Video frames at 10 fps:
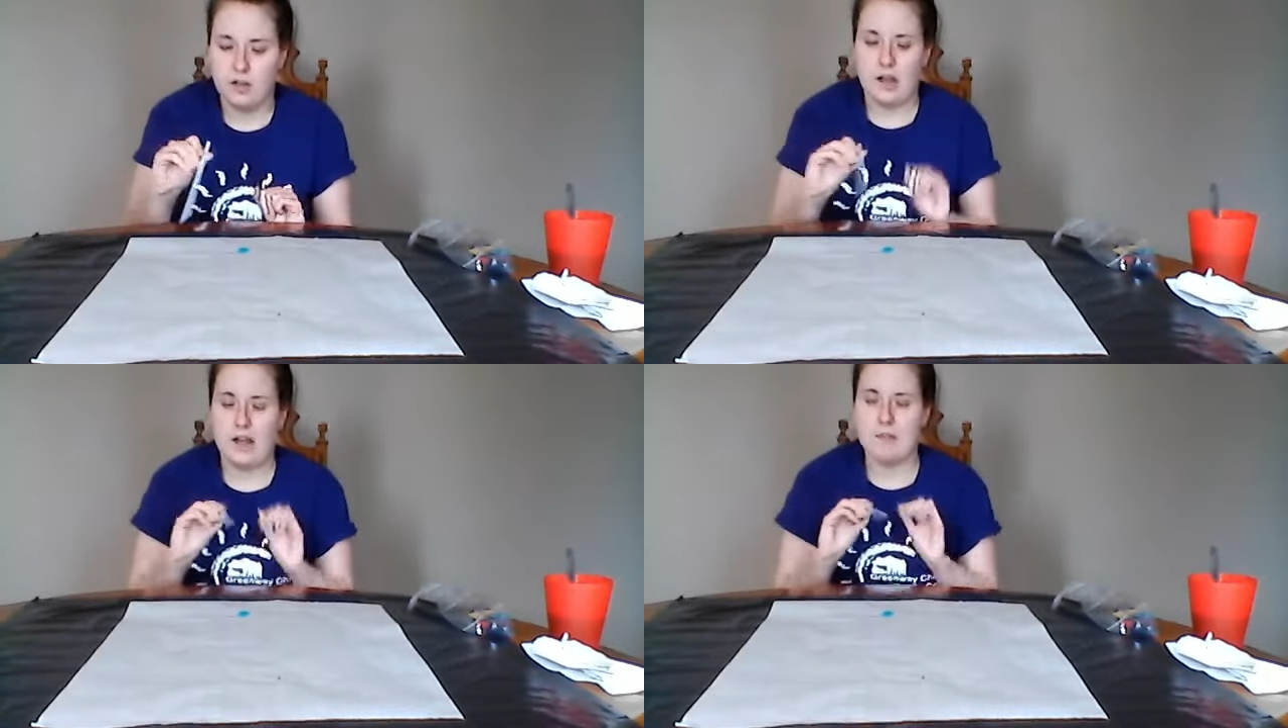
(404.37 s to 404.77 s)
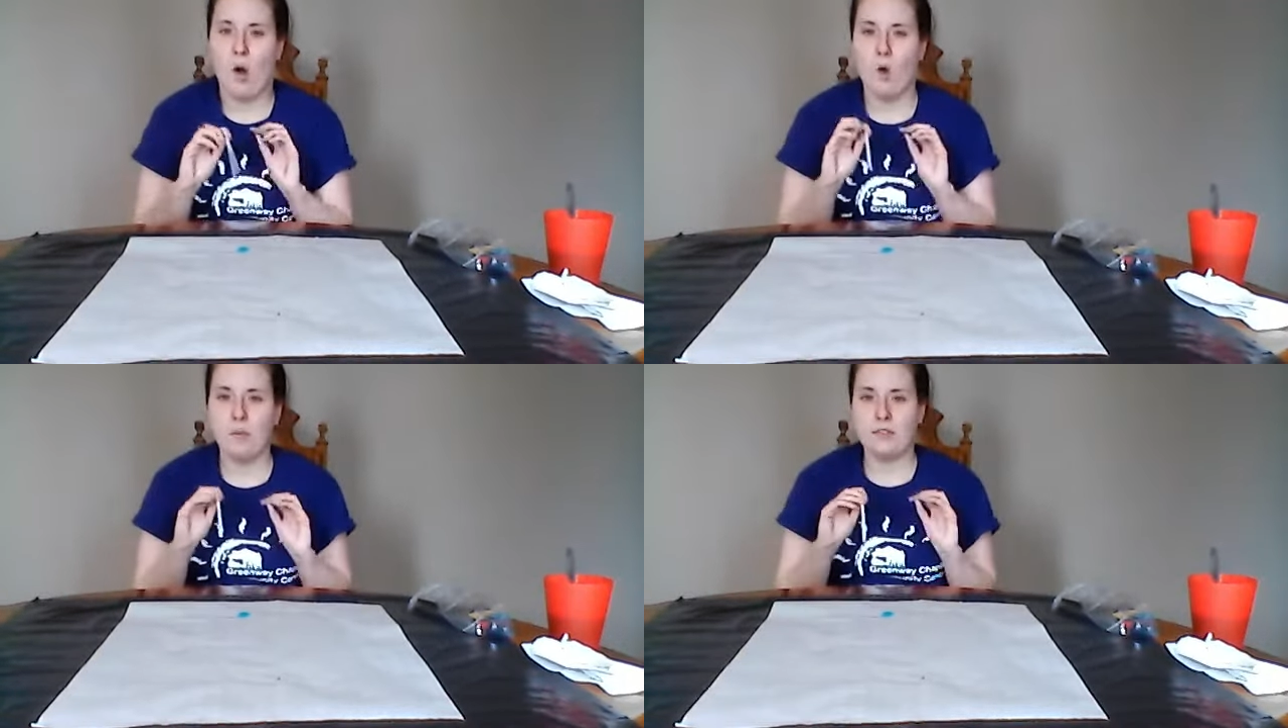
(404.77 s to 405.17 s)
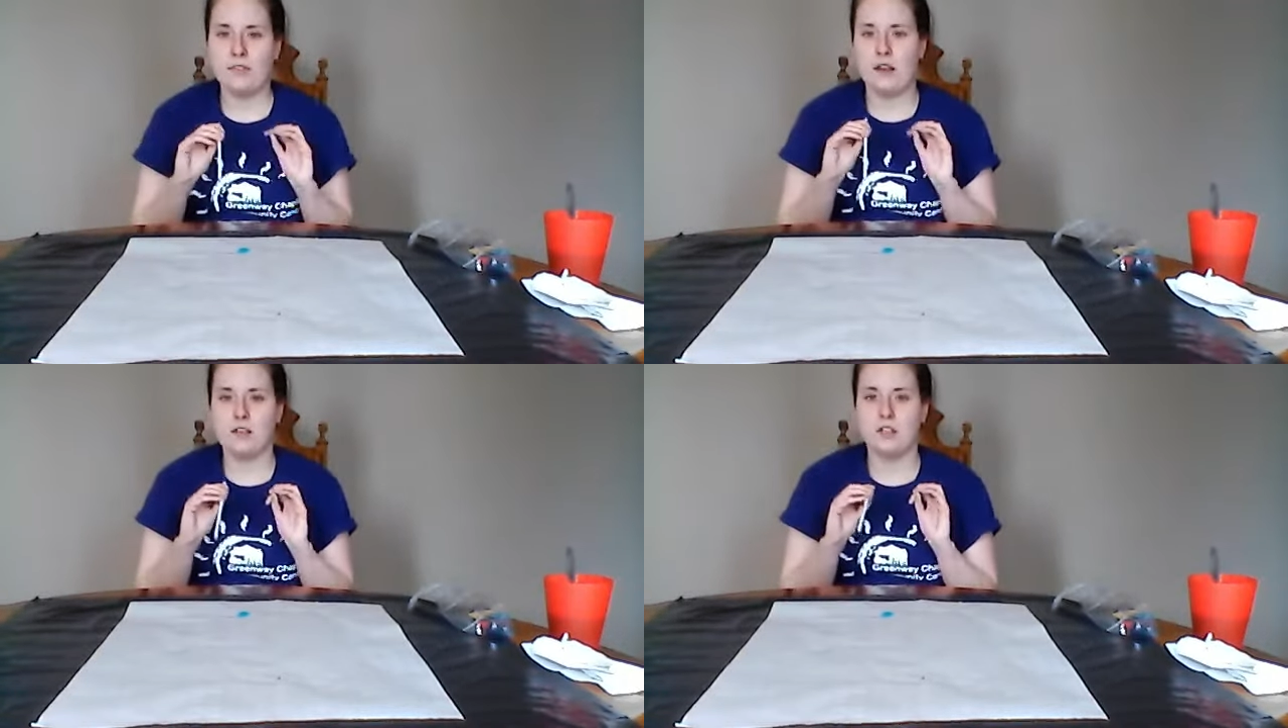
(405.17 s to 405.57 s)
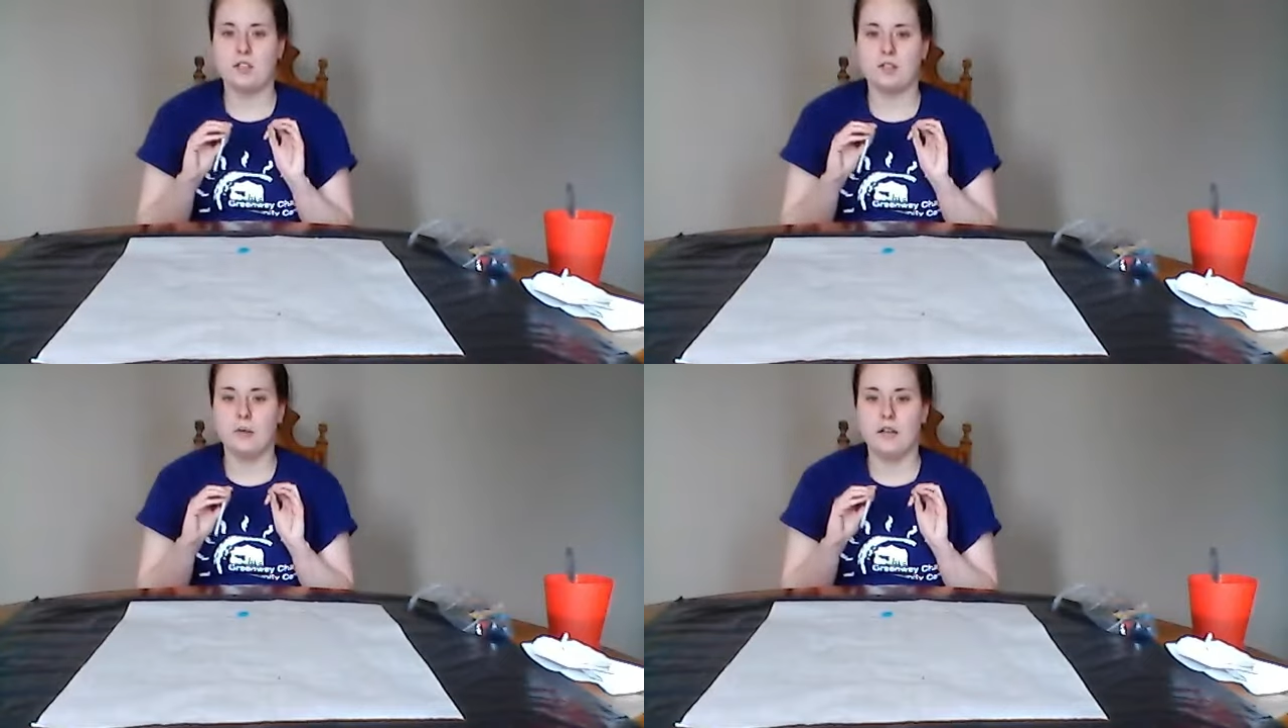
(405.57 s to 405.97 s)
I'm hoping that I can
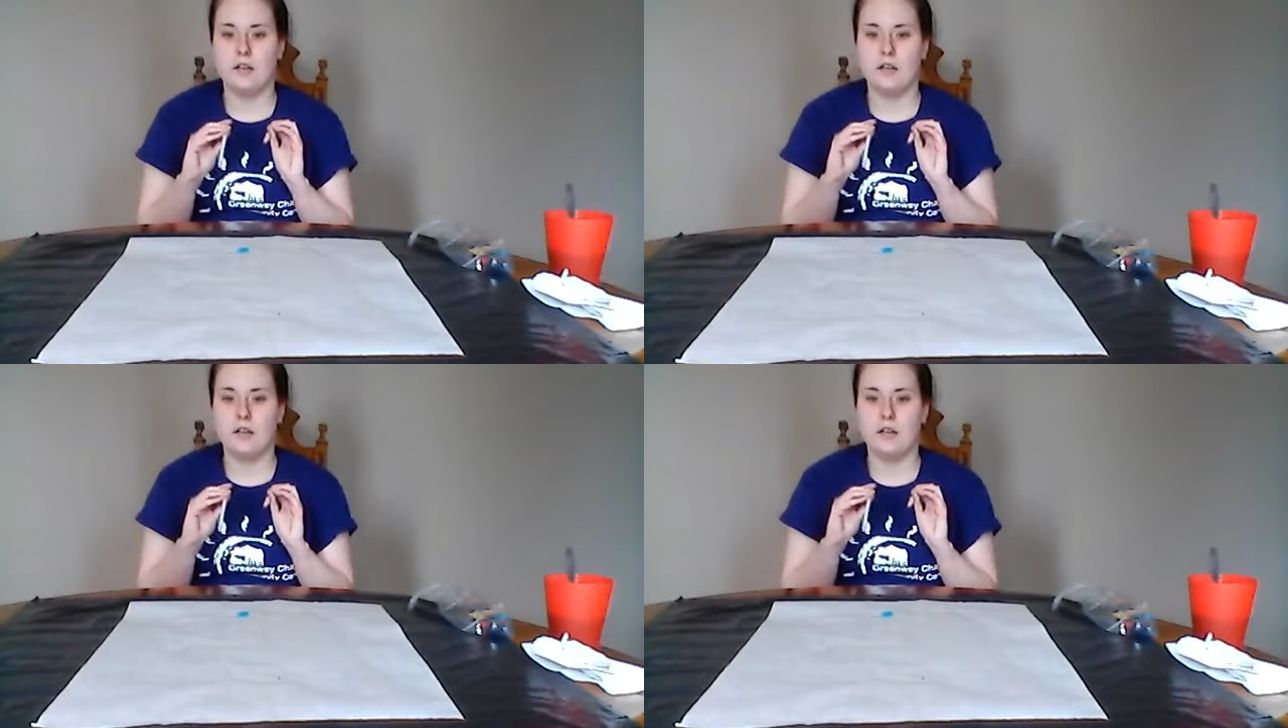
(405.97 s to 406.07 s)
do it